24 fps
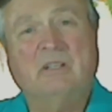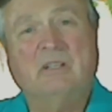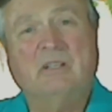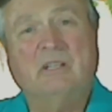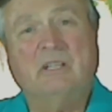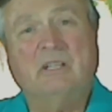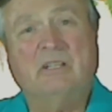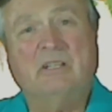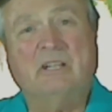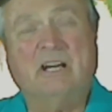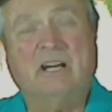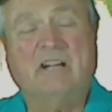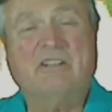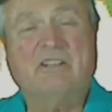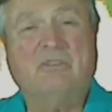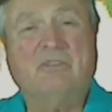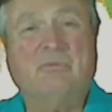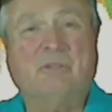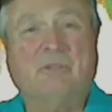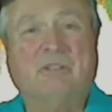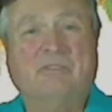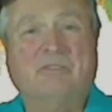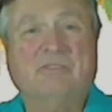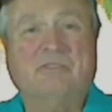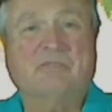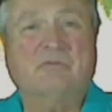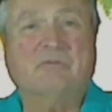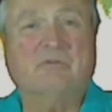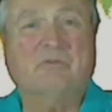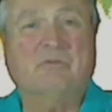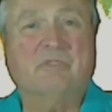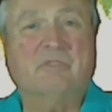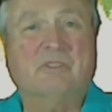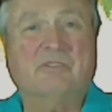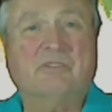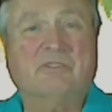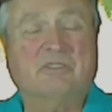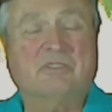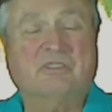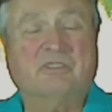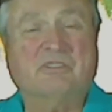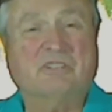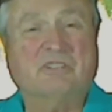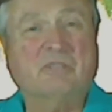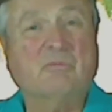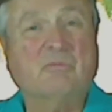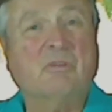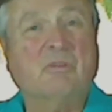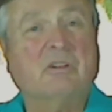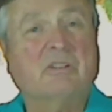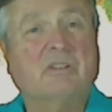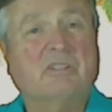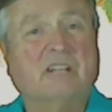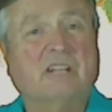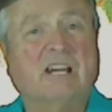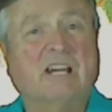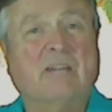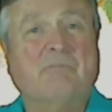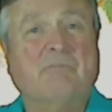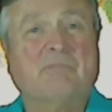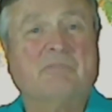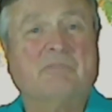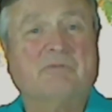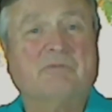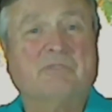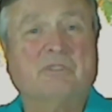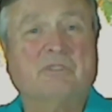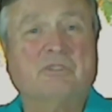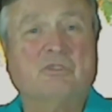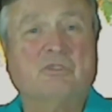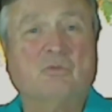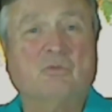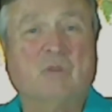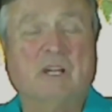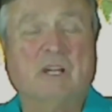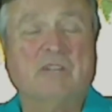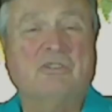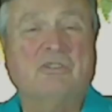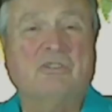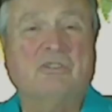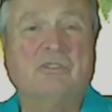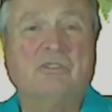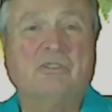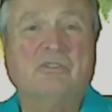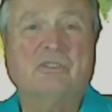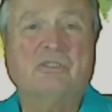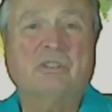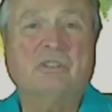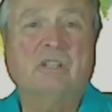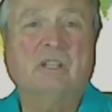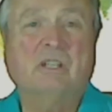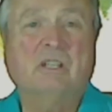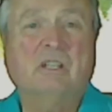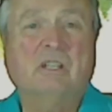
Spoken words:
He documents the similar types of situations